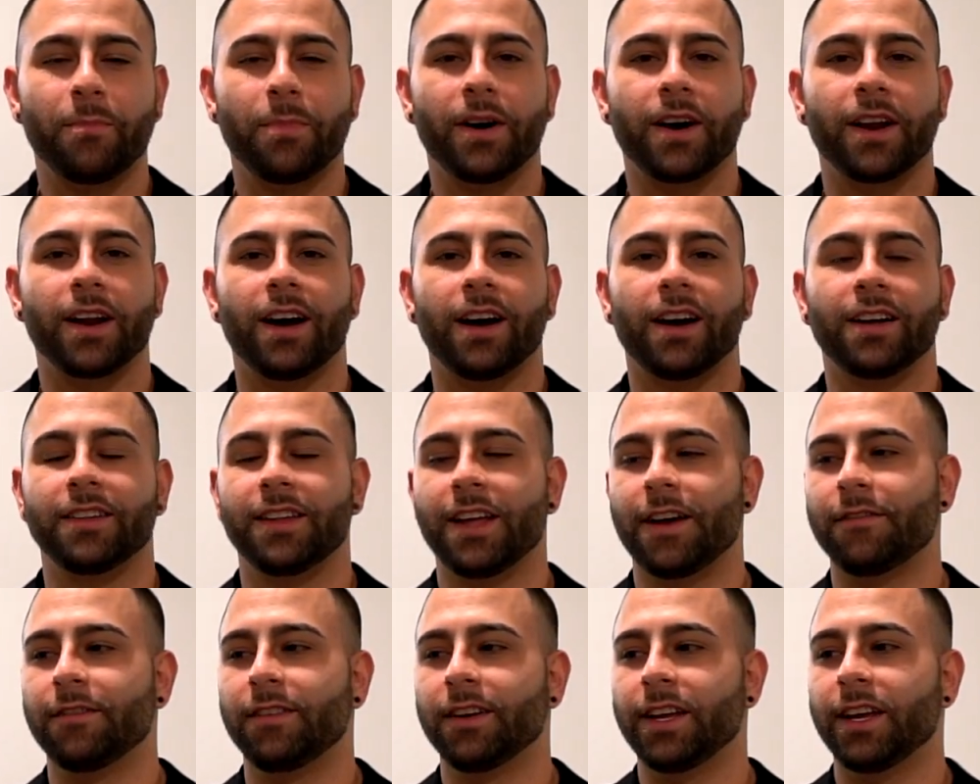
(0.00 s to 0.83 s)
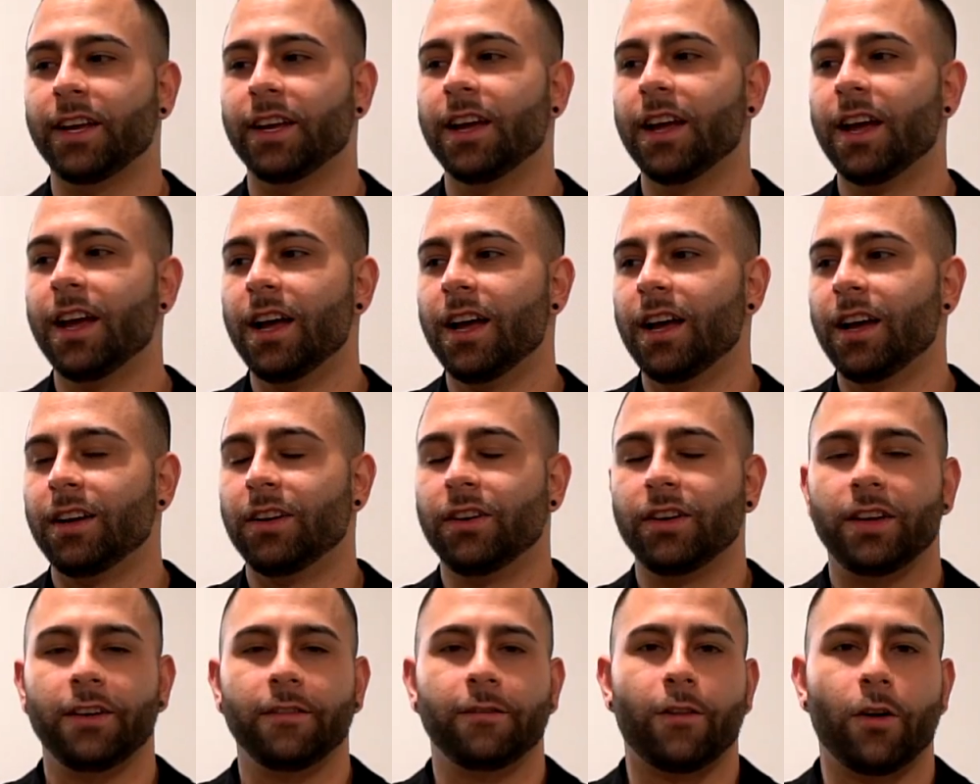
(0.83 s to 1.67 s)
But definitely
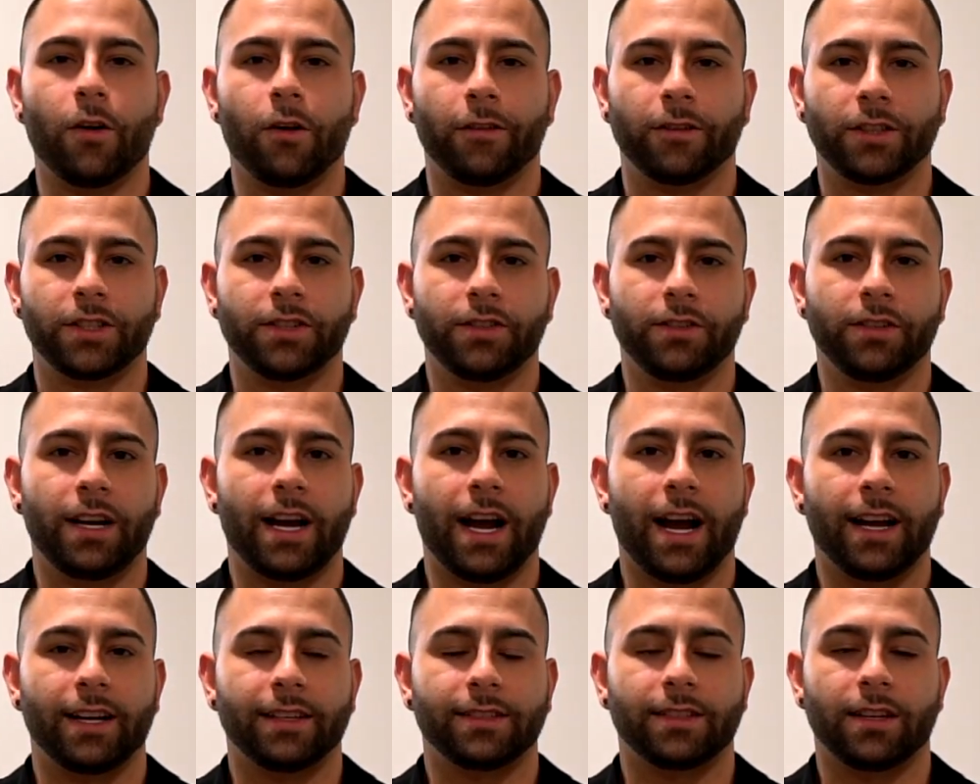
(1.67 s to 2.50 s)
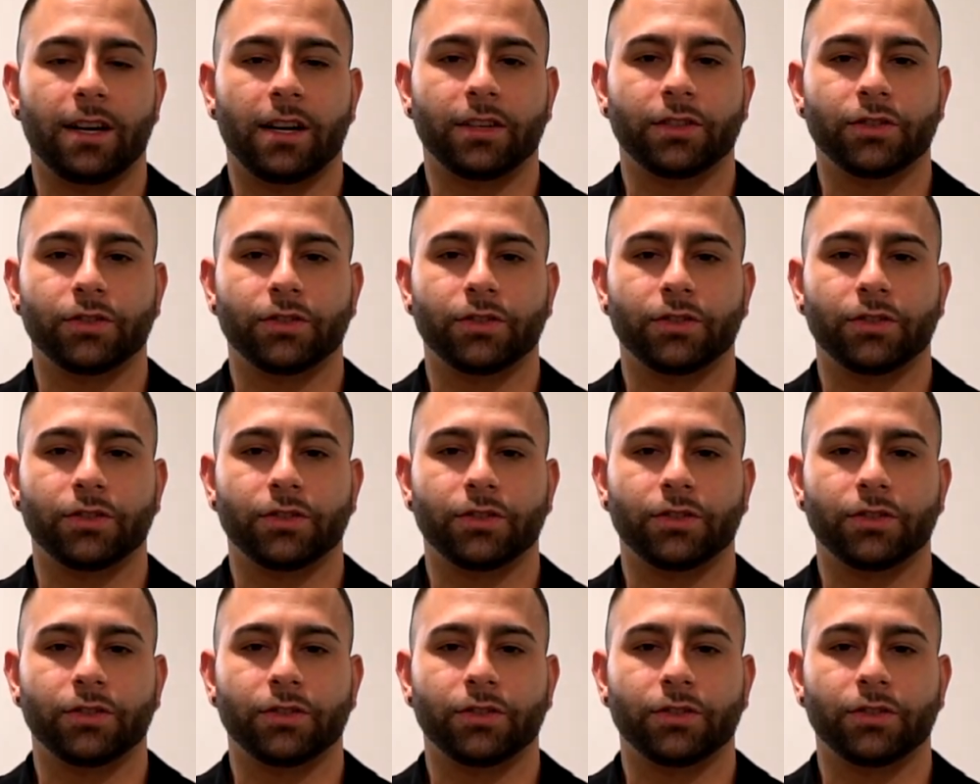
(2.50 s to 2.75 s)
looking forward to you guys